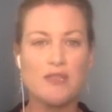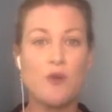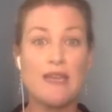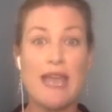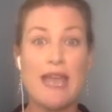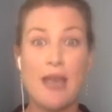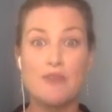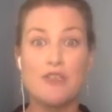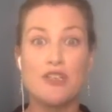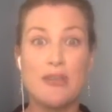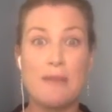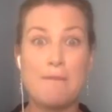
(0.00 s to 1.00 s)
and why they
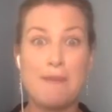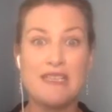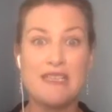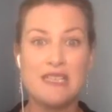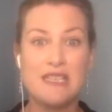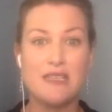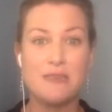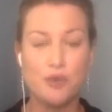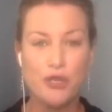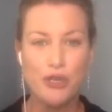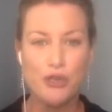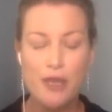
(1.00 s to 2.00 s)
absolutely must need to book you.